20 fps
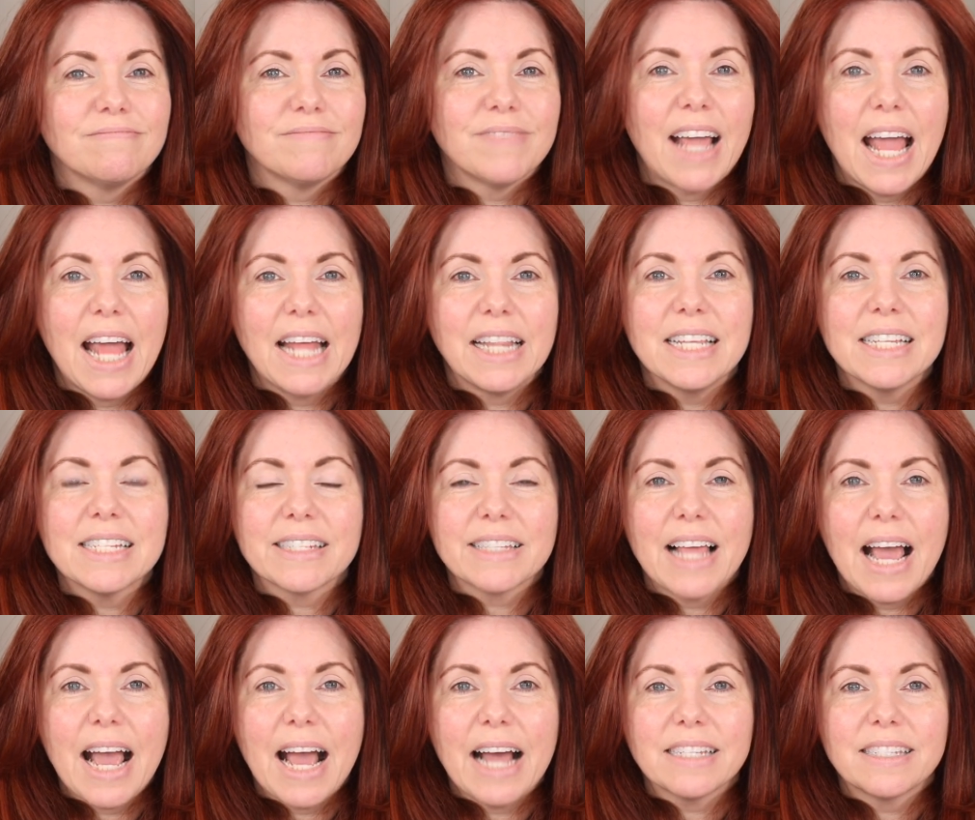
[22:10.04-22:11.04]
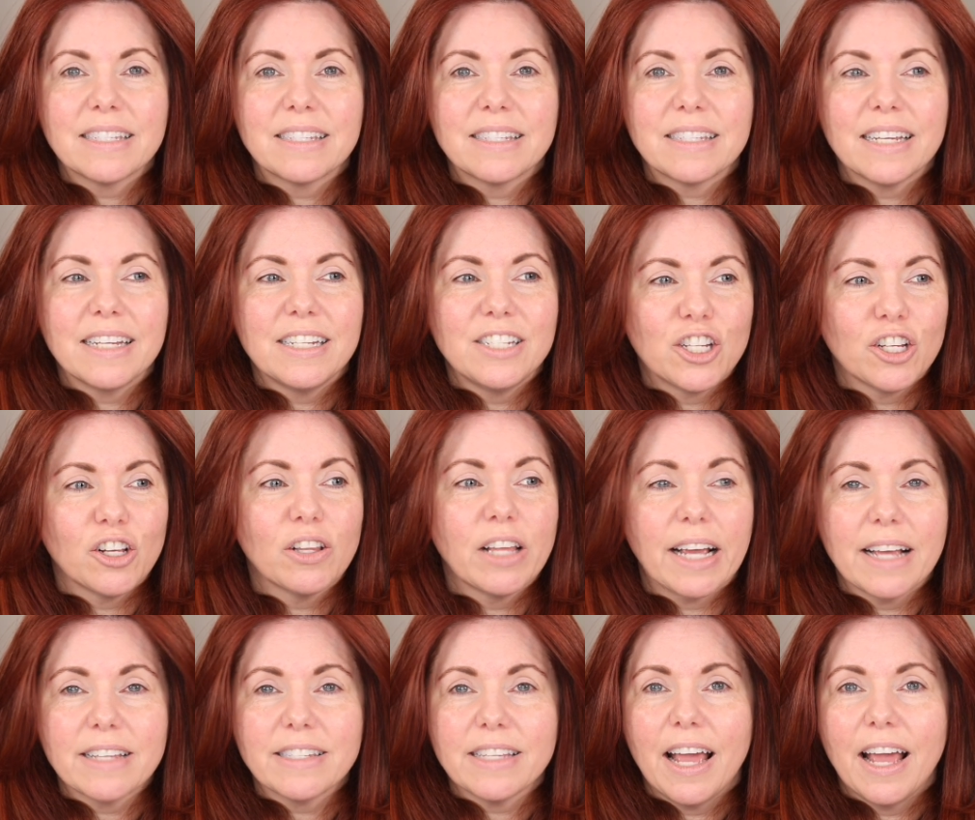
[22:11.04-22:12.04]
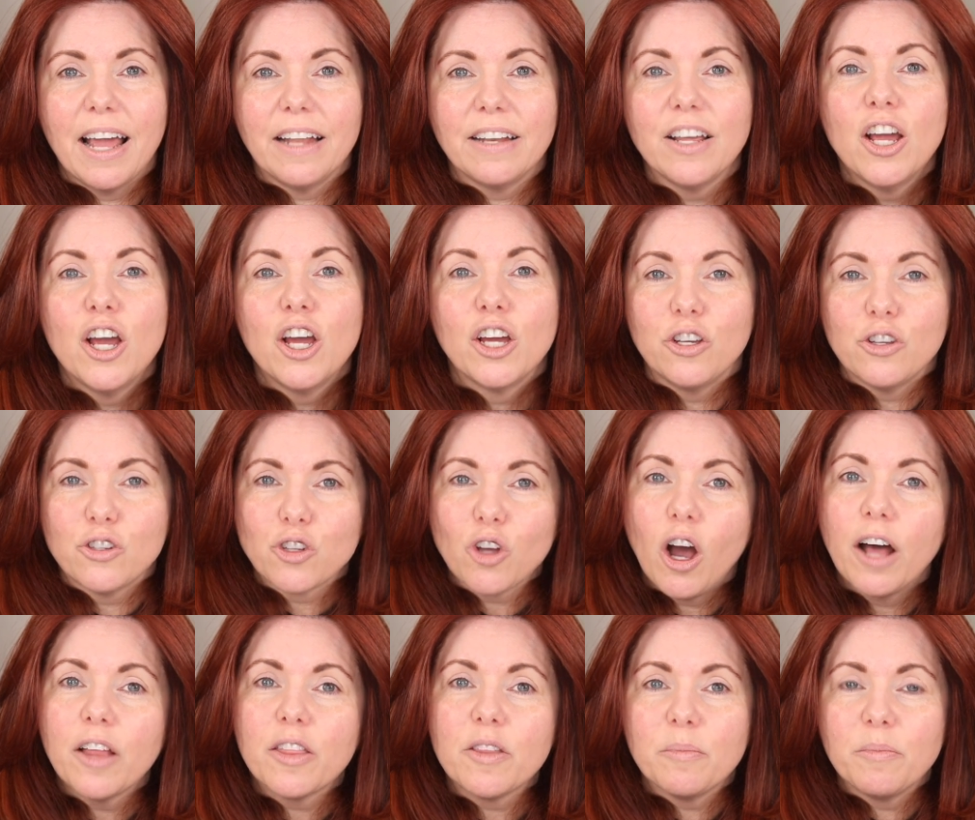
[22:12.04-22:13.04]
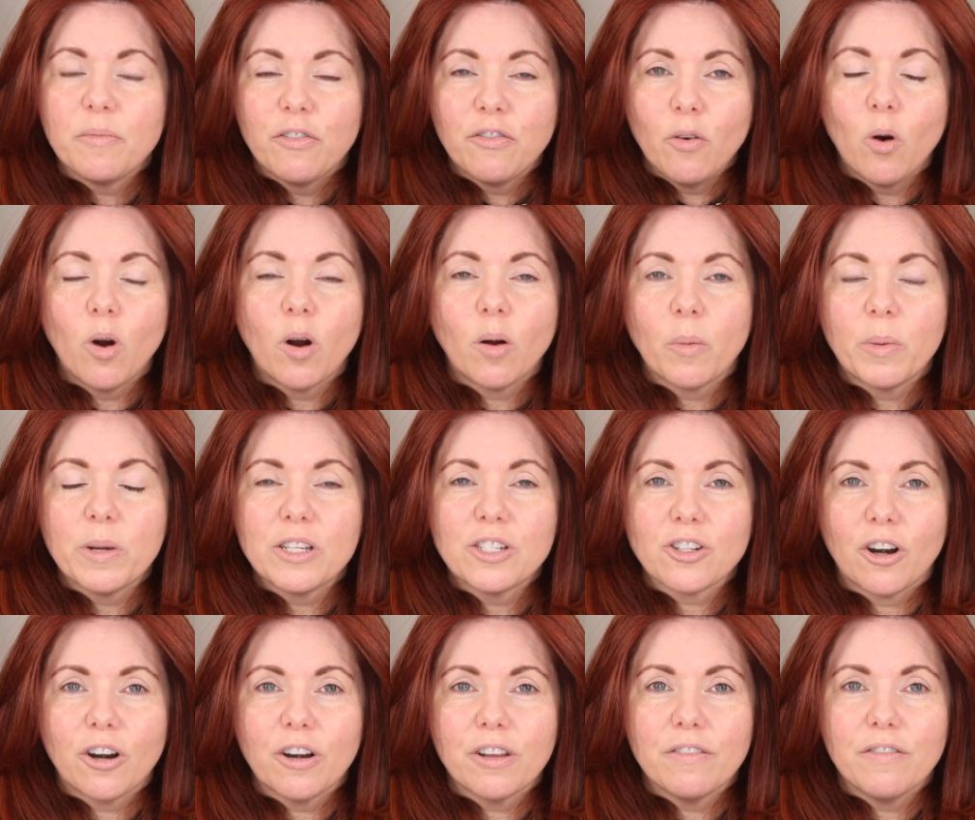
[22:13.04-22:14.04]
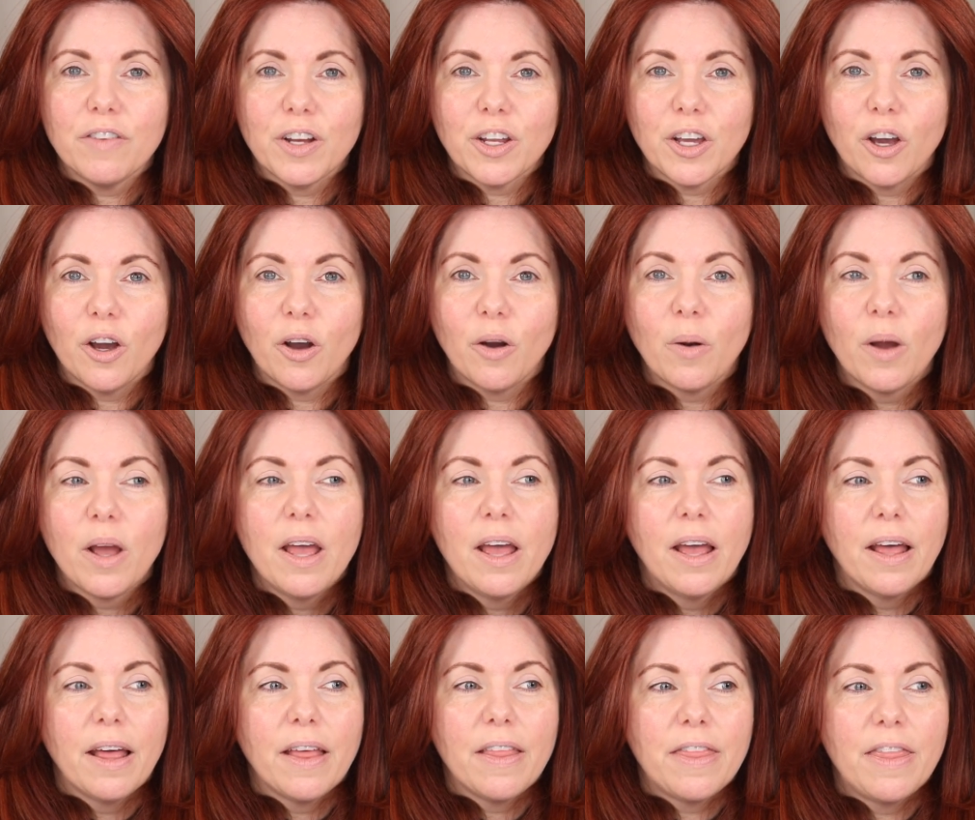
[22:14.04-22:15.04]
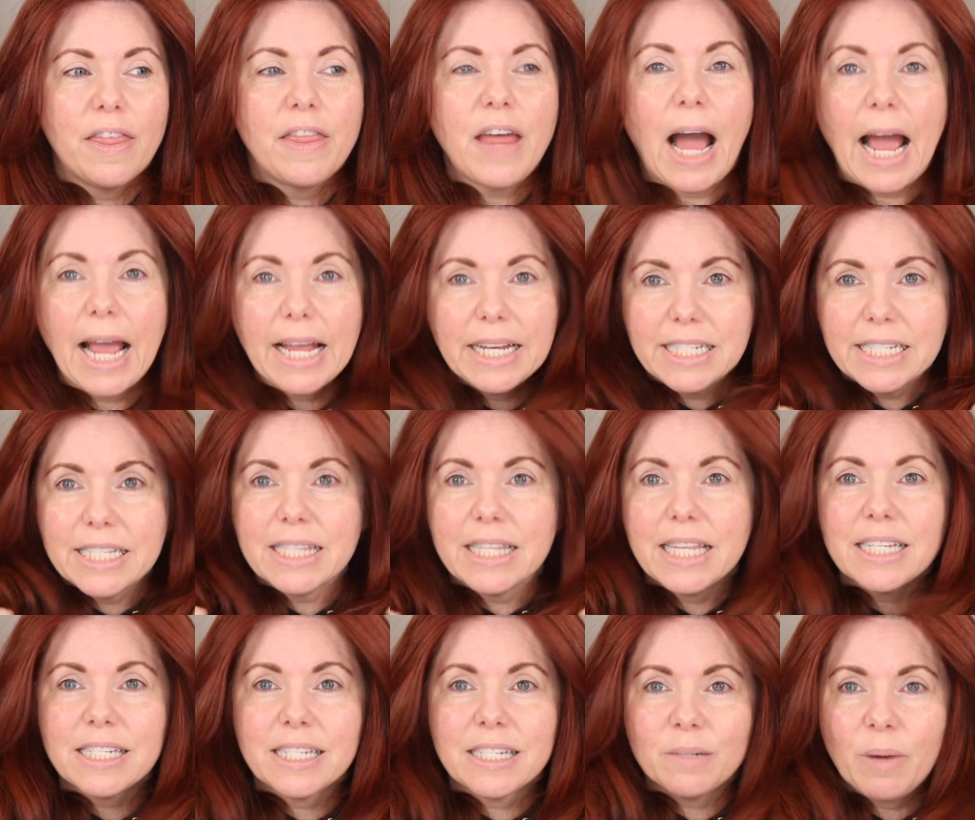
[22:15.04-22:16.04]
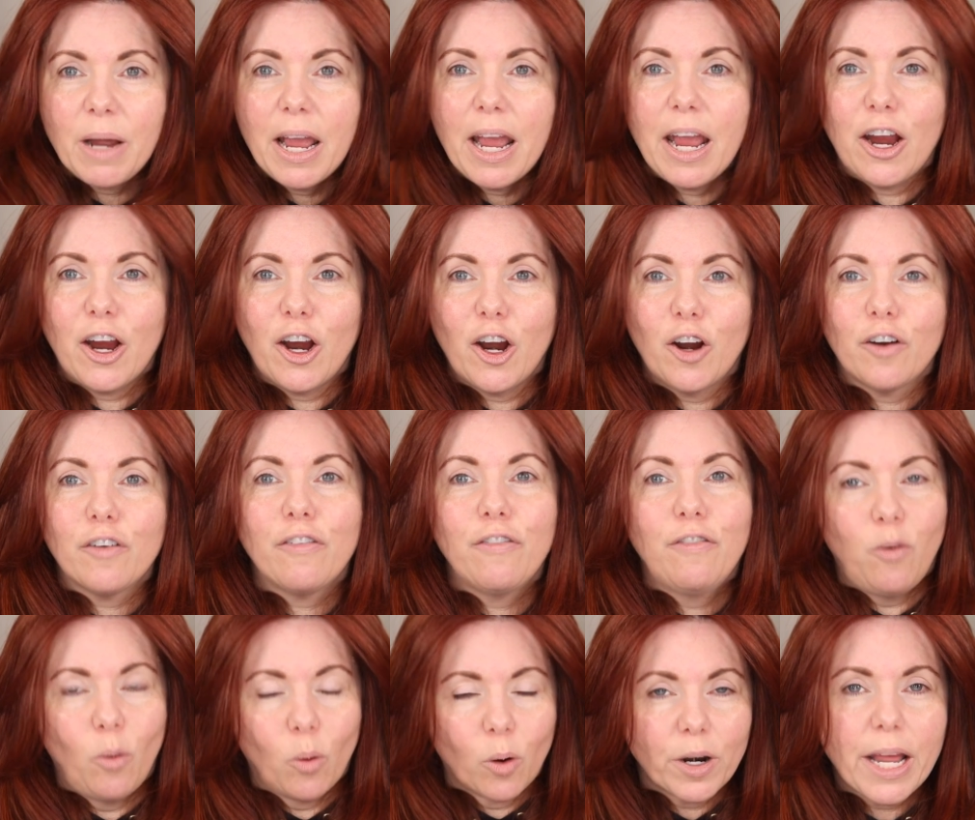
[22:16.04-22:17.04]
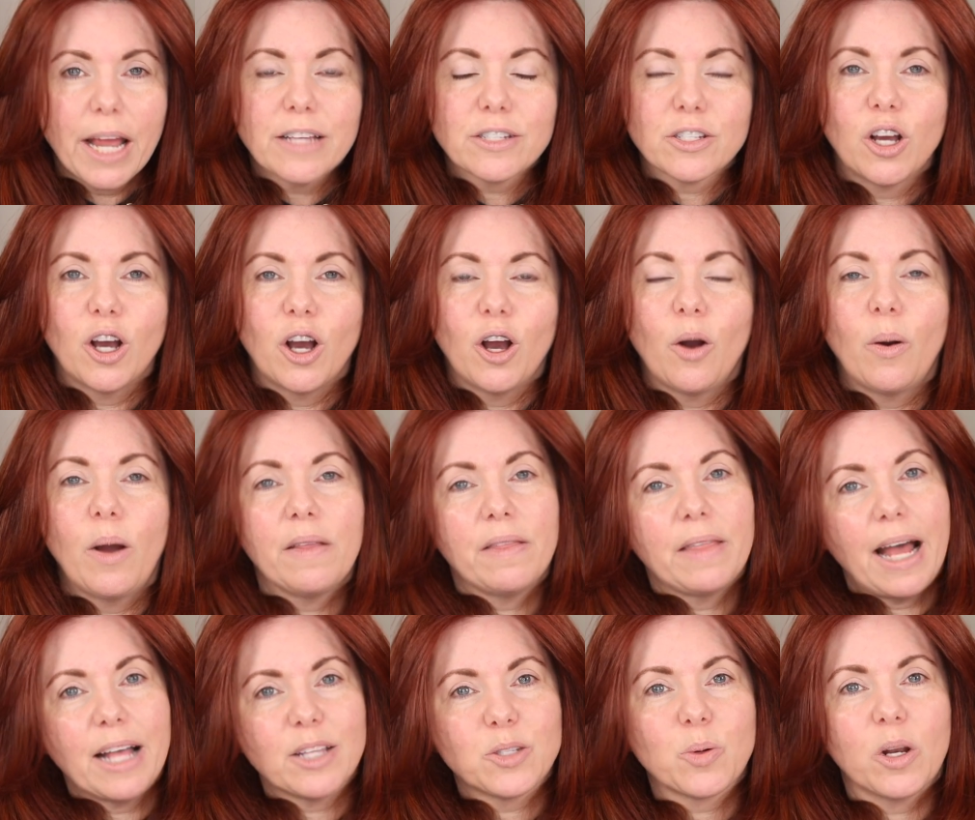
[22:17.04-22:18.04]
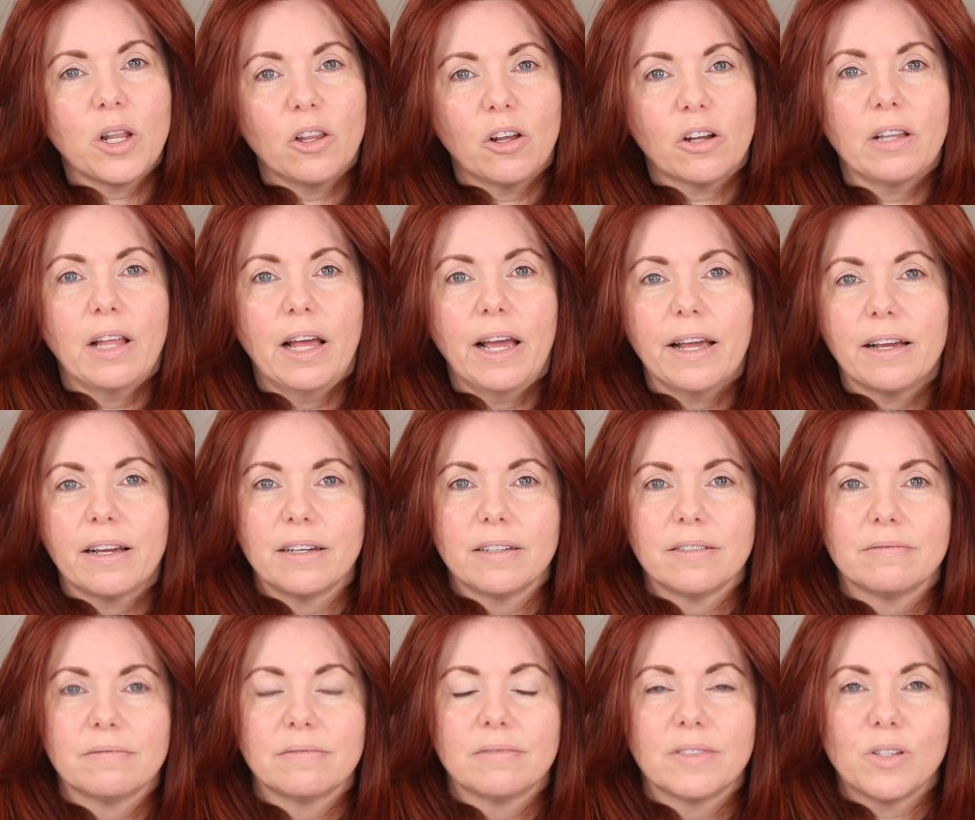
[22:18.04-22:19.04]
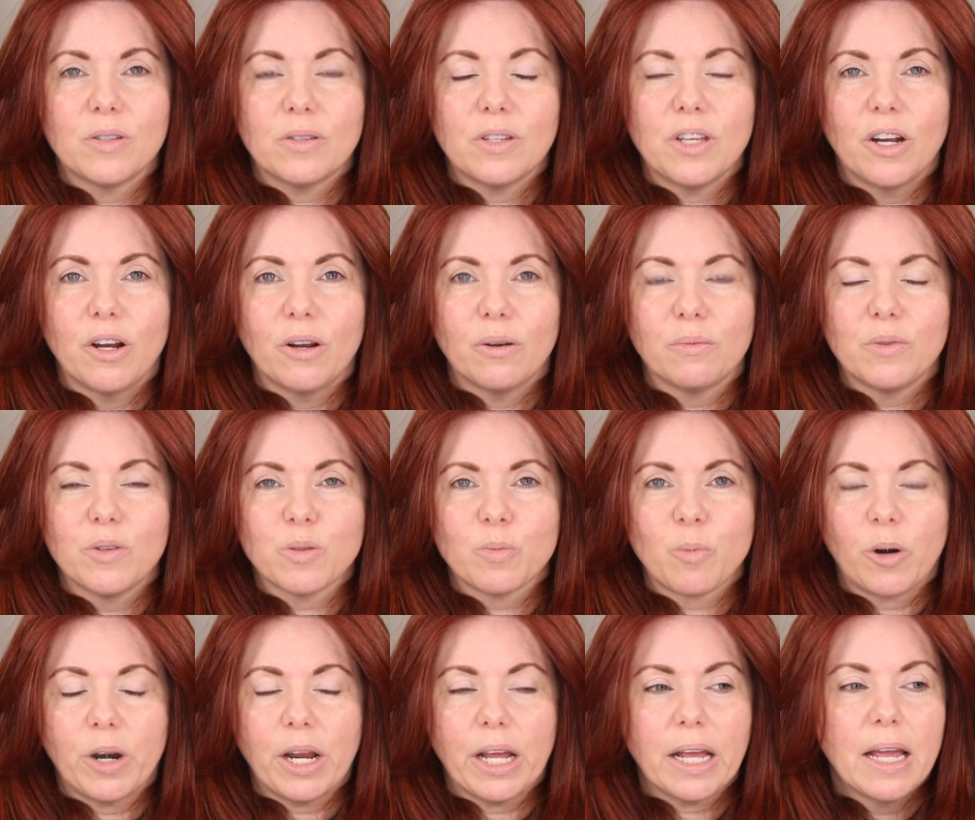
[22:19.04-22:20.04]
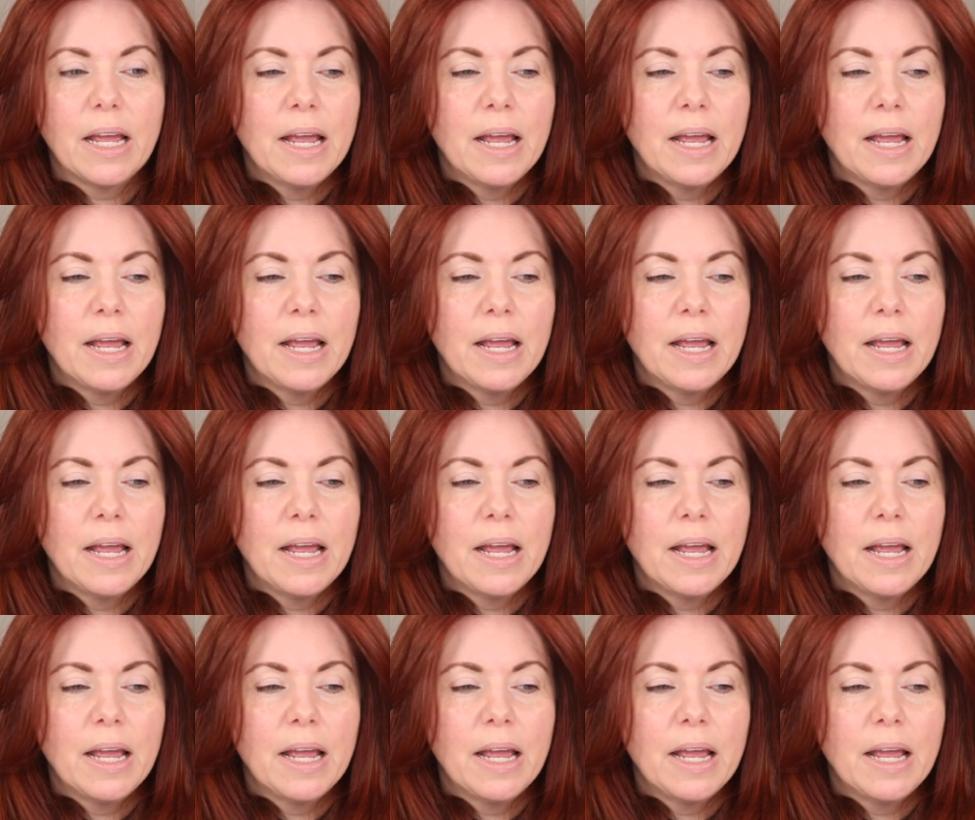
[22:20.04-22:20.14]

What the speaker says: And this lasts until, like I said, you saw the before when we started the video, I did this to my hair 4 days ago, and that's what it looked like, you know, this morning.